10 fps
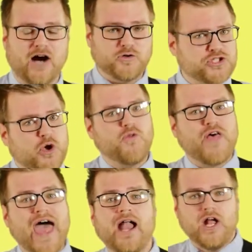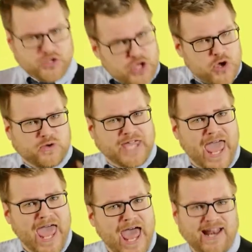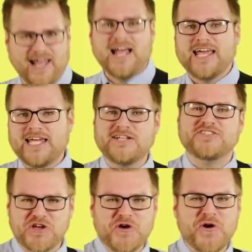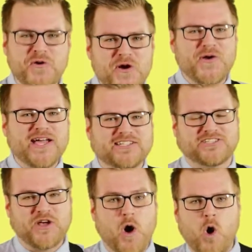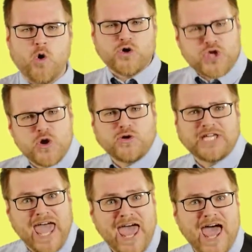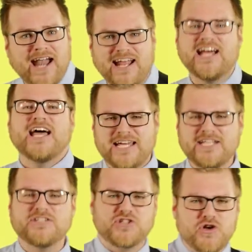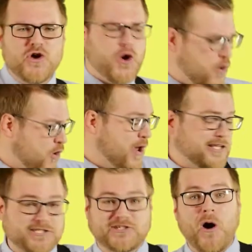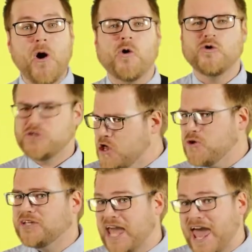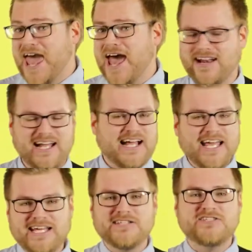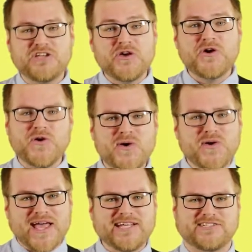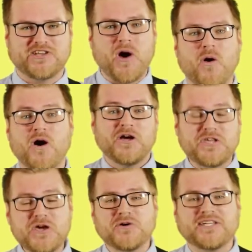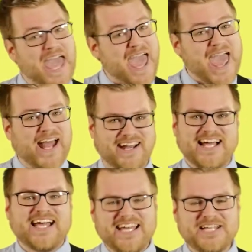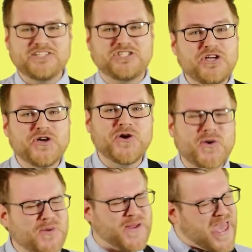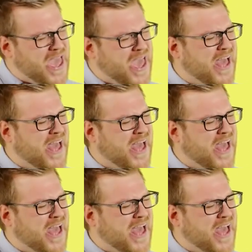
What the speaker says: so that you can endure it, so you can endure it, so you can endure it, so you can endure it.